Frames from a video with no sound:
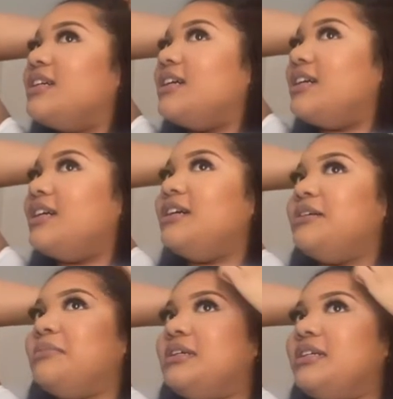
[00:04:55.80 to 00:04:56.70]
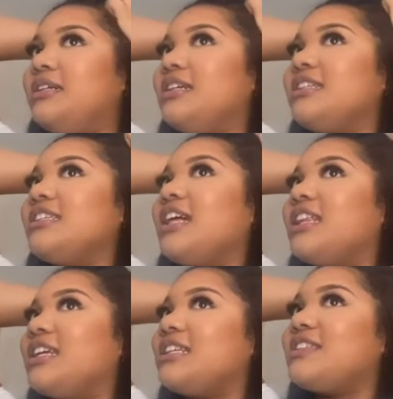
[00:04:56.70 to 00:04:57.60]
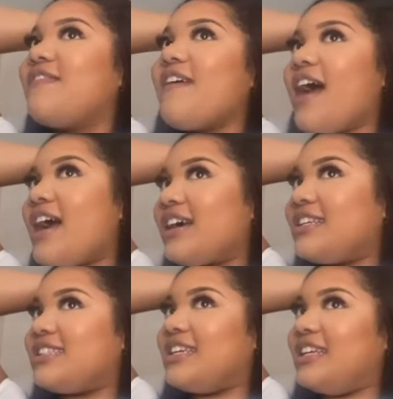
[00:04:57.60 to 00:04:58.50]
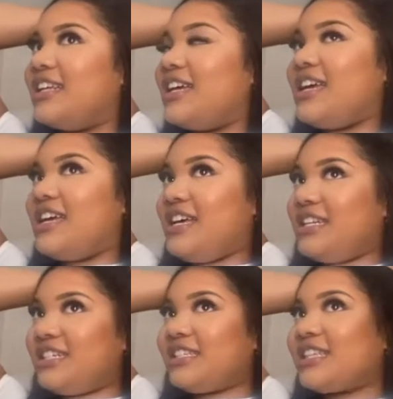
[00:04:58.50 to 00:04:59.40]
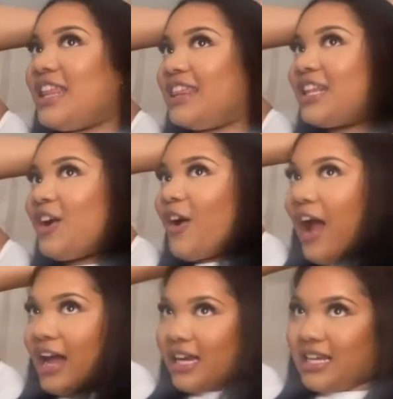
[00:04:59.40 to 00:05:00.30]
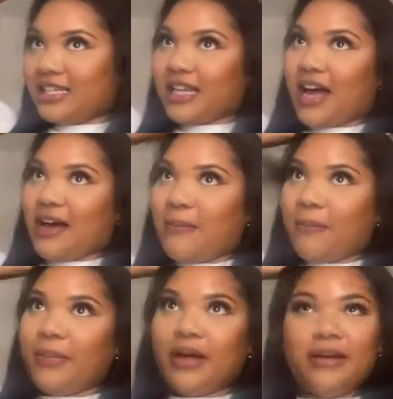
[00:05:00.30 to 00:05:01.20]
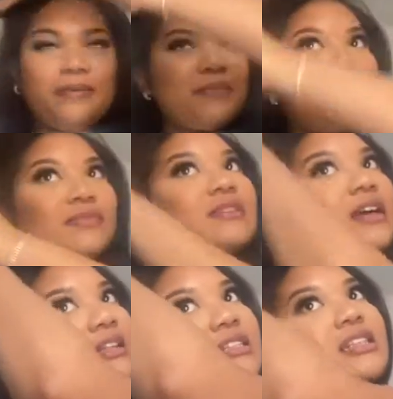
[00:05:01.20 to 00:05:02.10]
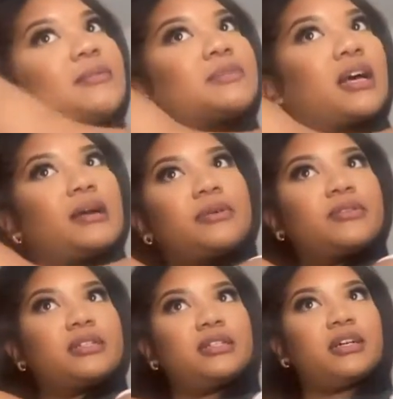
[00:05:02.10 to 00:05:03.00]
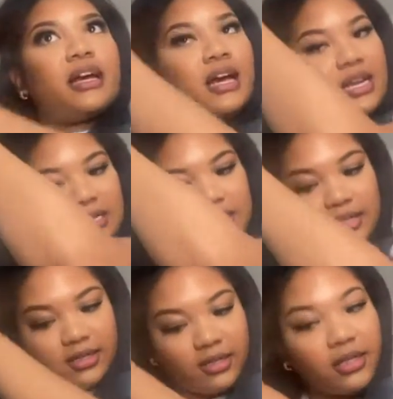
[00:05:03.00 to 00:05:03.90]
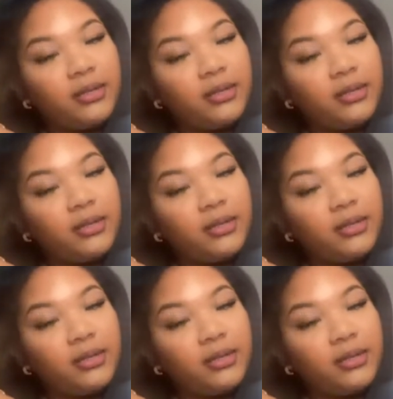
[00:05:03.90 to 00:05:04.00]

telling us facts and just cracking us up. But at the same time, it was a little chaotic. He